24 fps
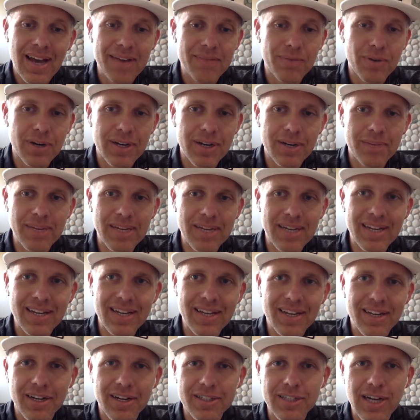I've wanted to be an
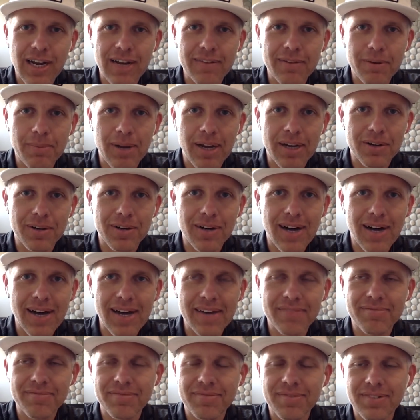IndyCar driver my whole
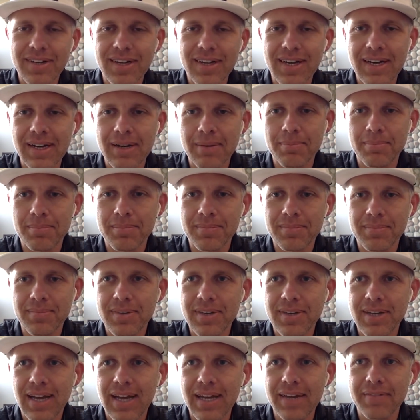life. I'm
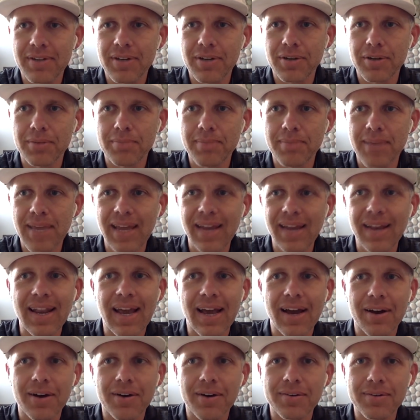kind of an old man
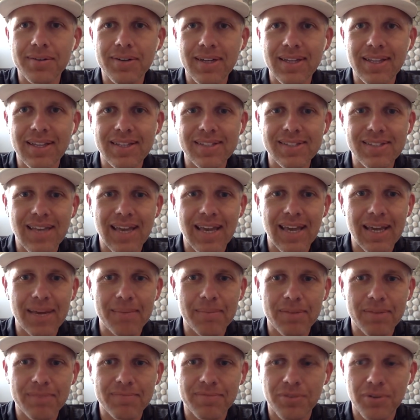now in this game.
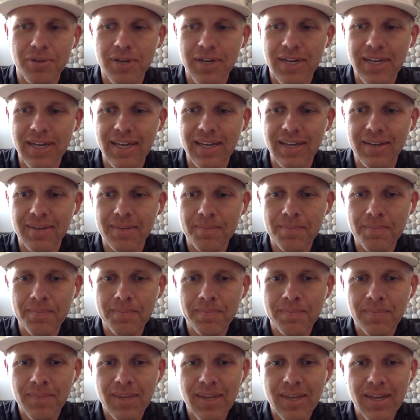I'm 40.
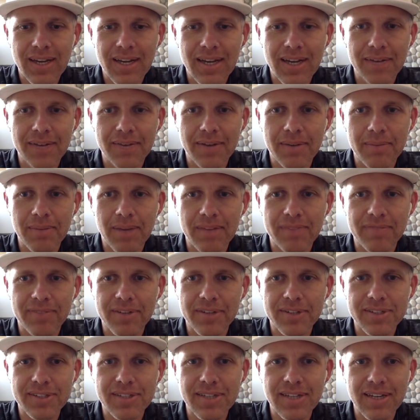Uh, I ran my
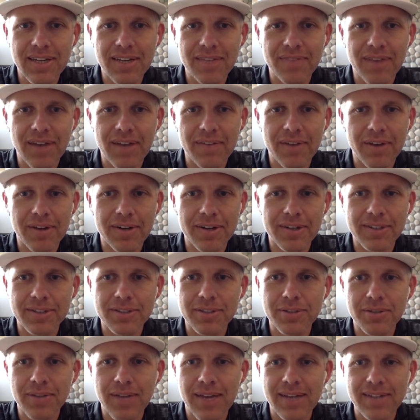first Indy 500 in
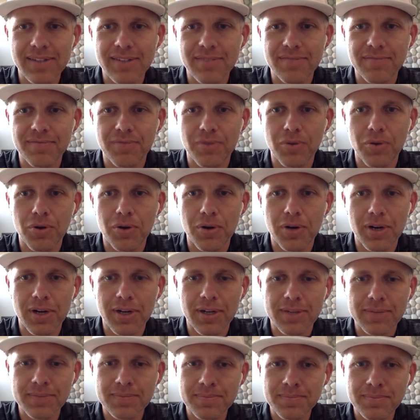
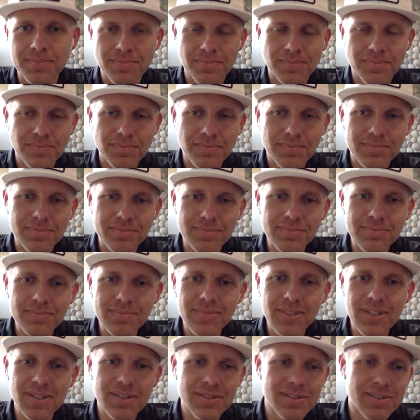2004
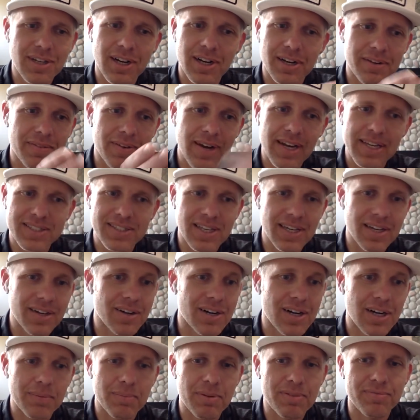started racing
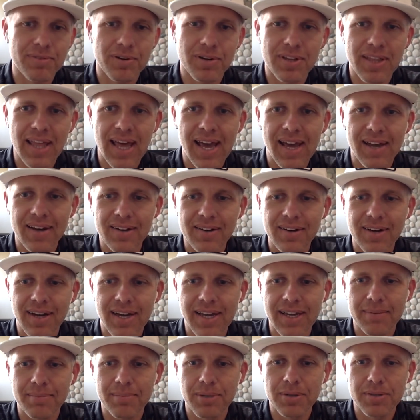long before that.
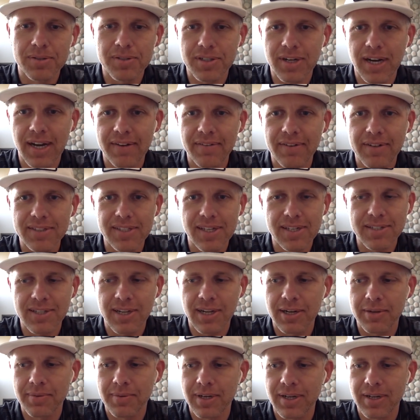Like most drivers, I
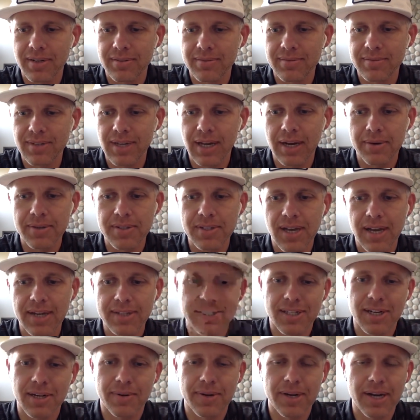started when I was I
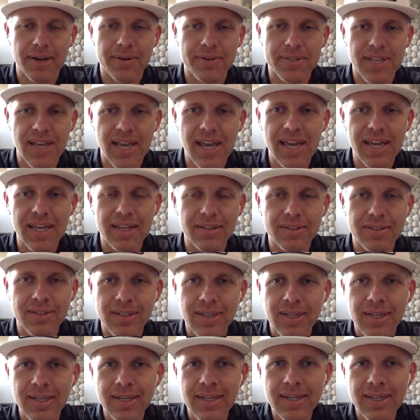started when I was eight.